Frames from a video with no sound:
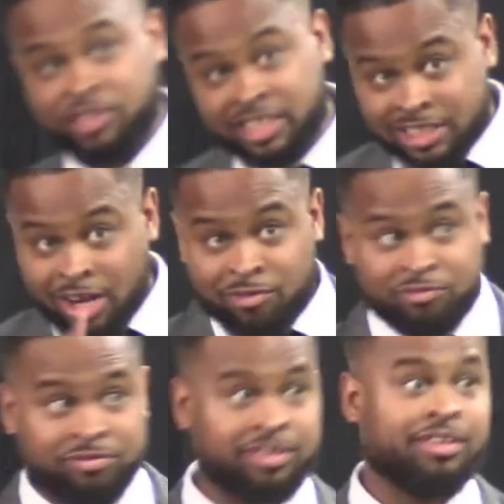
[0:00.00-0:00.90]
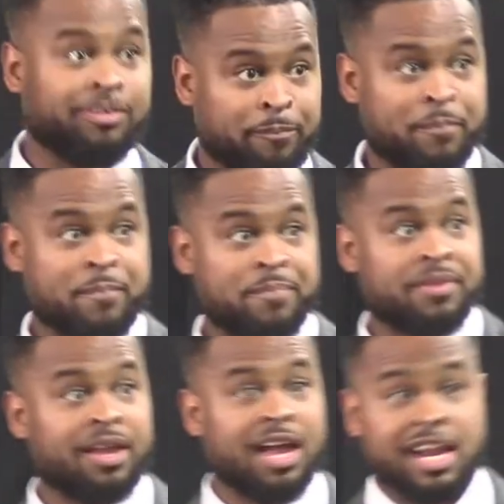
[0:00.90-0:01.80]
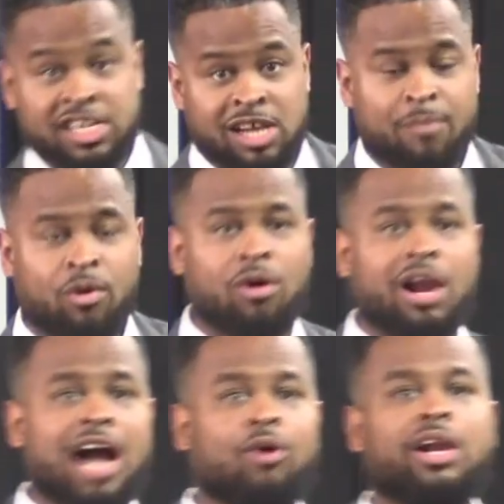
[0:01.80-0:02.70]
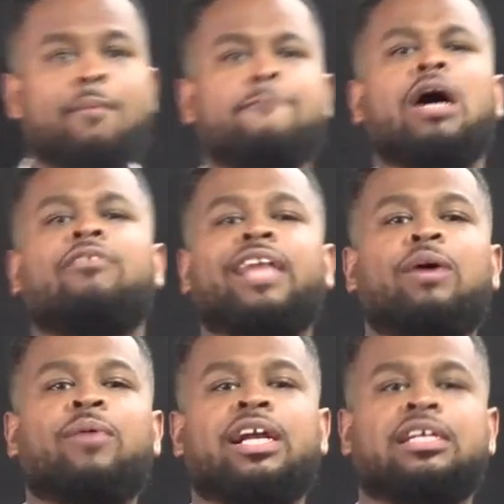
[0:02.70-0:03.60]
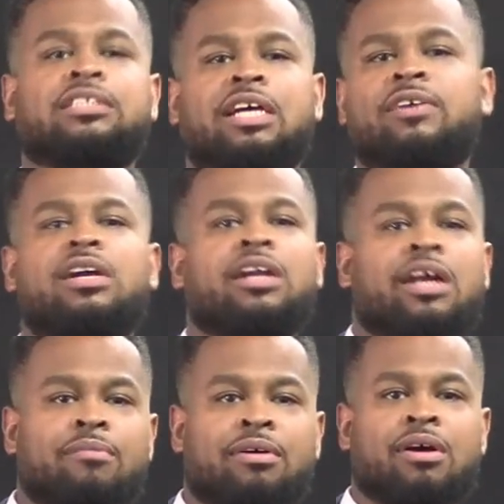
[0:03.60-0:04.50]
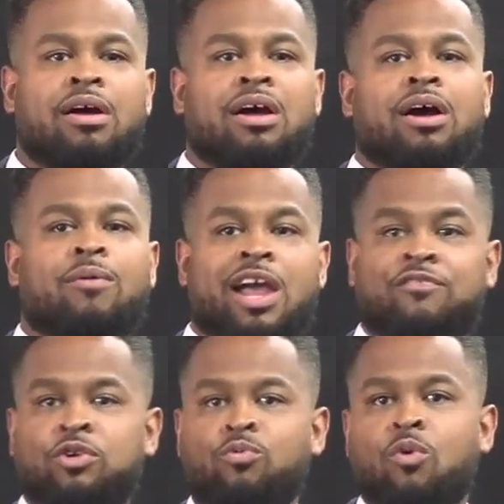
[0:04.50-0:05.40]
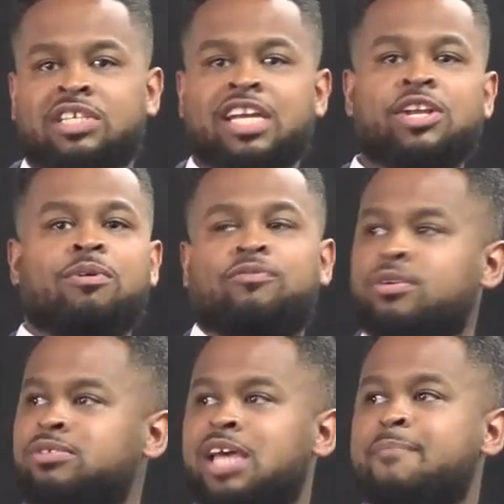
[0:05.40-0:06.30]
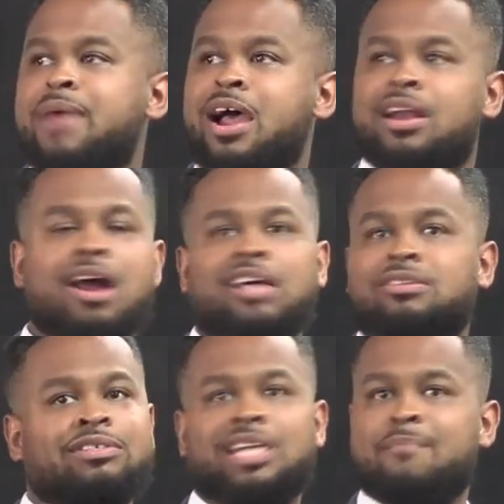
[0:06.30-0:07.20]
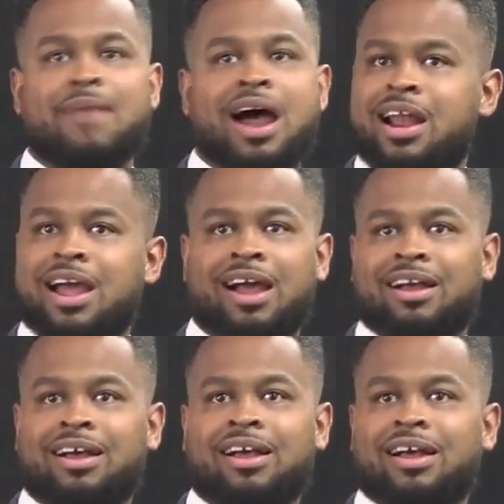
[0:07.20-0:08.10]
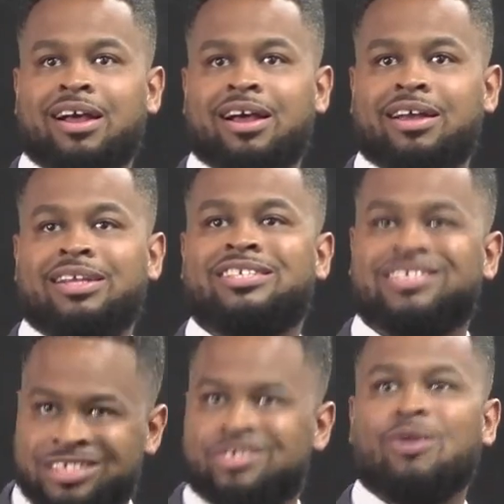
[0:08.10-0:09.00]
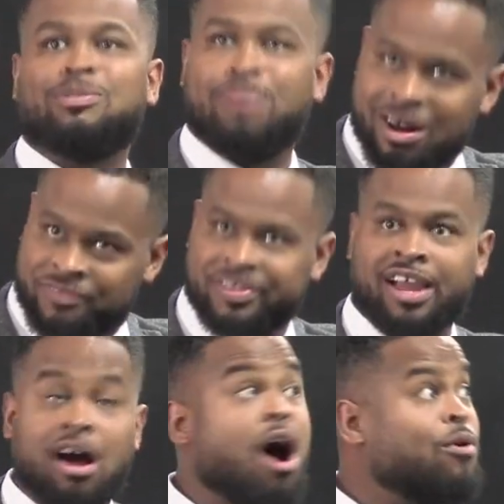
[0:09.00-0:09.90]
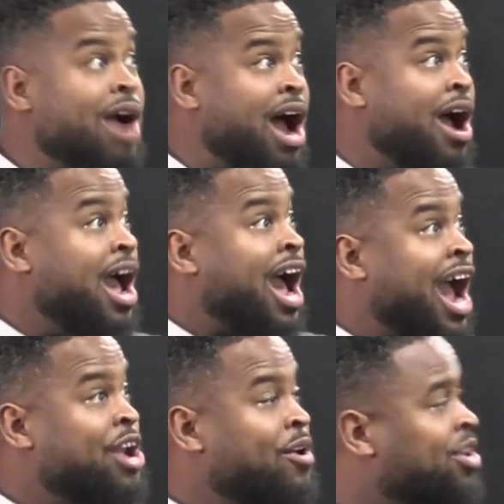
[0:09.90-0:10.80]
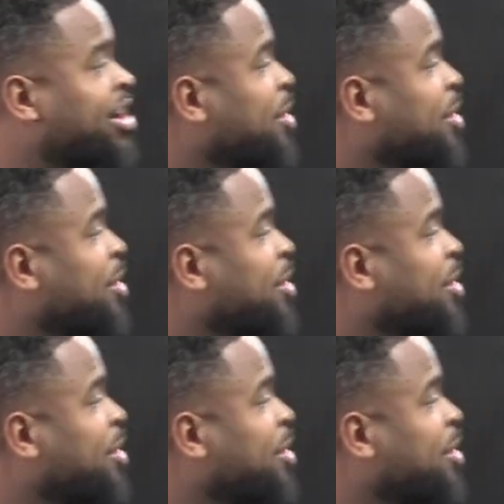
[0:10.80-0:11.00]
yourself. There's something called, I call them birthday weddings. You ever heard of them? Where if you walked in, you would have thought, who's getting married? No, someone's getting married here. This is just someone's birthday. Oh, wow. And you know, you got the